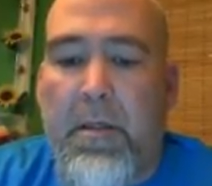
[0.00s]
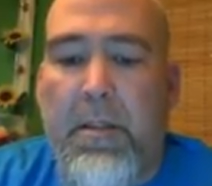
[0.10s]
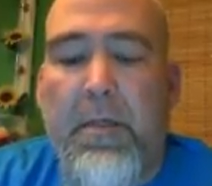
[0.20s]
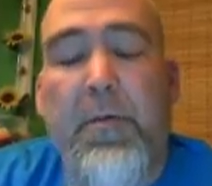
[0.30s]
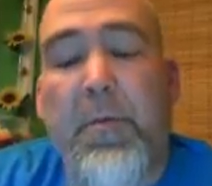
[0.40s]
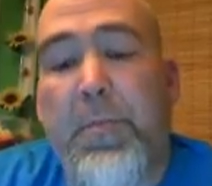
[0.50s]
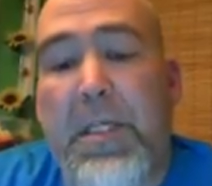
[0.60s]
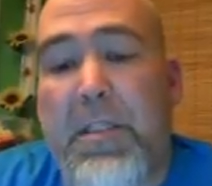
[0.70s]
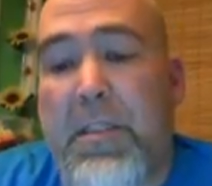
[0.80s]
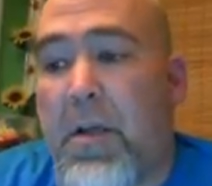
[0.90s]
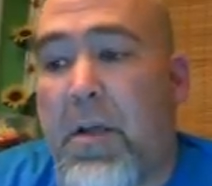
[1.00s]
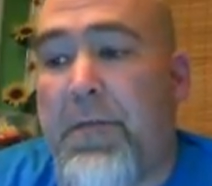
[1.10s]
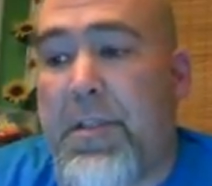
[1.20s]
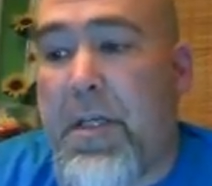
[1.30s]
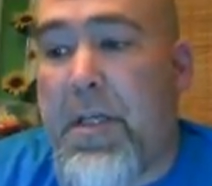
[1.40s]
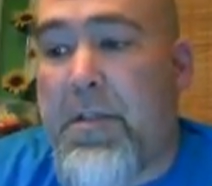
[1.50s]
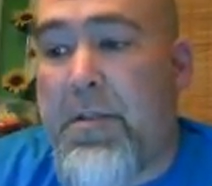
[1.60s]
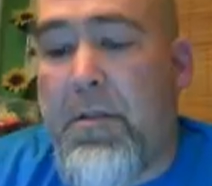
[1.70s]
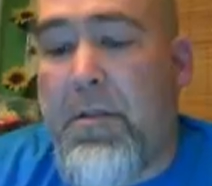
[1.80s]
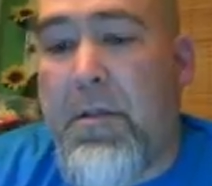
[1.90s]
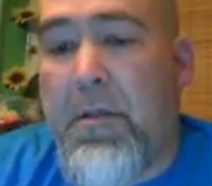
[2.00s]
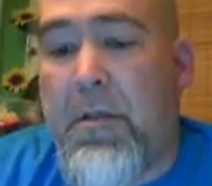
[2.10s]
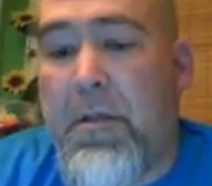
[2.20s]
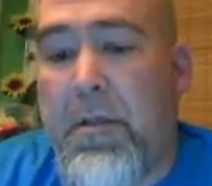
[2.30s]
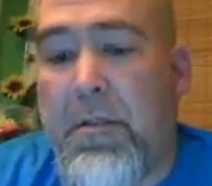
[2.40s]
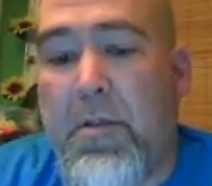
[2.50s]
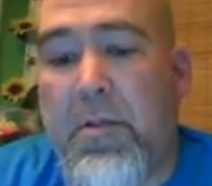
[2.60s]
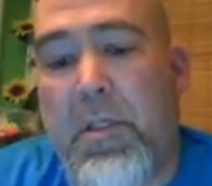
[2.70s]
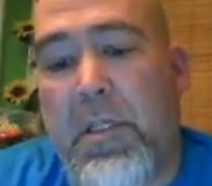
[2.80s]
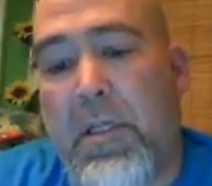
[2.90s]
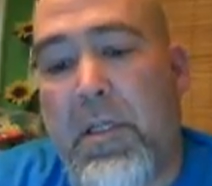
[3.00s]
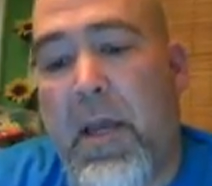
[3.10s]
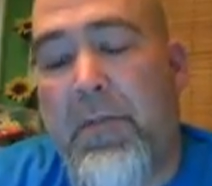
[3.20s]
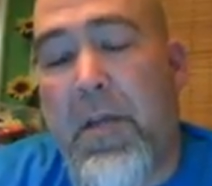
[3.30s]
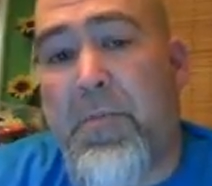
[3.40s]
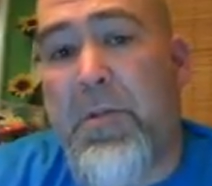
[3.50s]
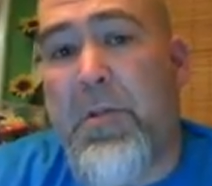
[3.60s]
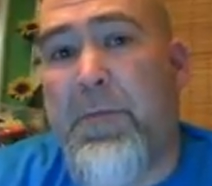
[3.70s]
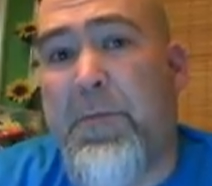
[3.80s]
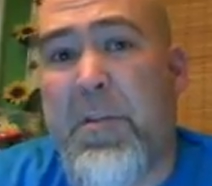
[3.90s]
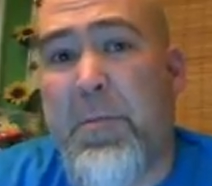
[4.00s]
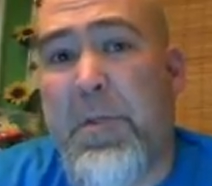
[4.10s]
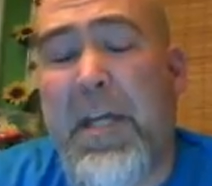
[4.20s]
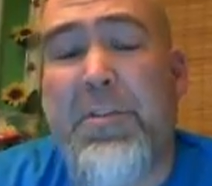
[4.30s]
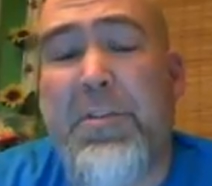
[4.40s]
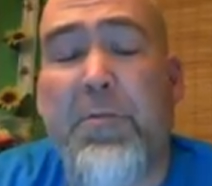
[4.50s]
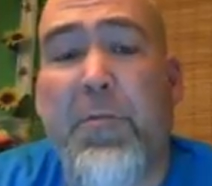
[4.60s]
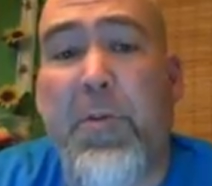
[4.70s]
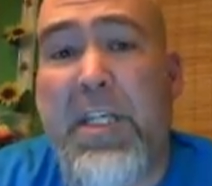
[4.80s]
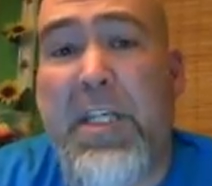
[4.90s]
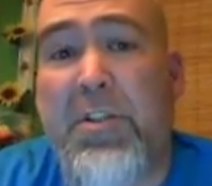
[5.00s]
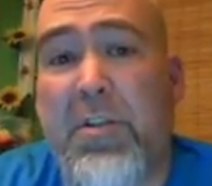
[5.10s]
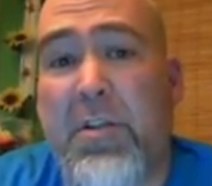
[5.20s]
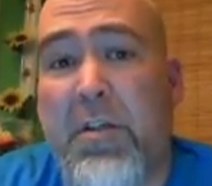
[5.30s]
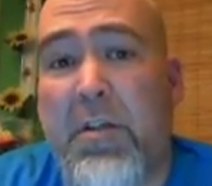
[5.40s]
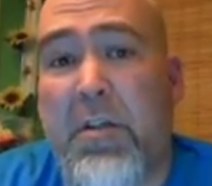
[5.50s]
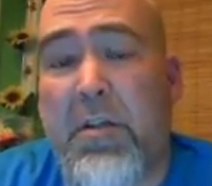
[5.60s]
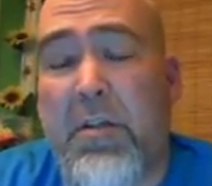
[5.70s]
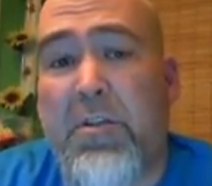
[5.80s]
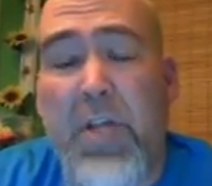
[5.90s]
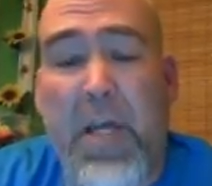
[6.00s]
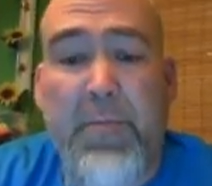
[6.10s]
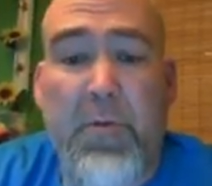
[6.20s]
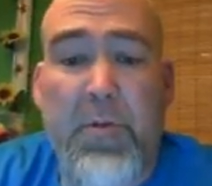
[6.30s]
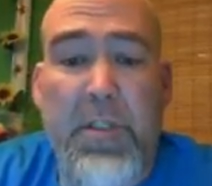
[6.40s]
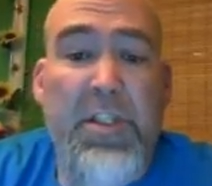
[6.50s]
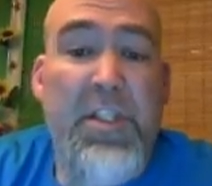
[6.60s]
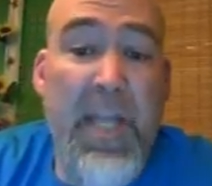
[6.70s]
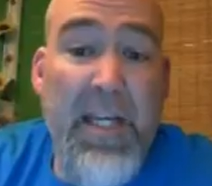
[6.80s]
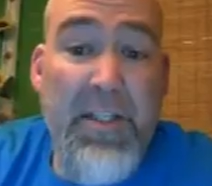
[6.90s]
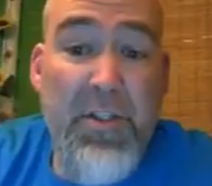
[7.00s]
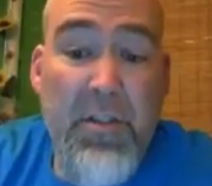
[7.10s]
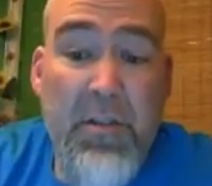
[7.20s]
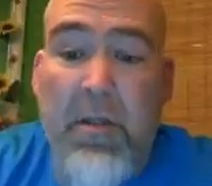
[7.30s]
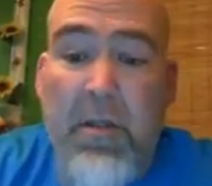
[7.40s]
different pieces of the section, and so you can have the opportunity for some lecture for each chapter, each section,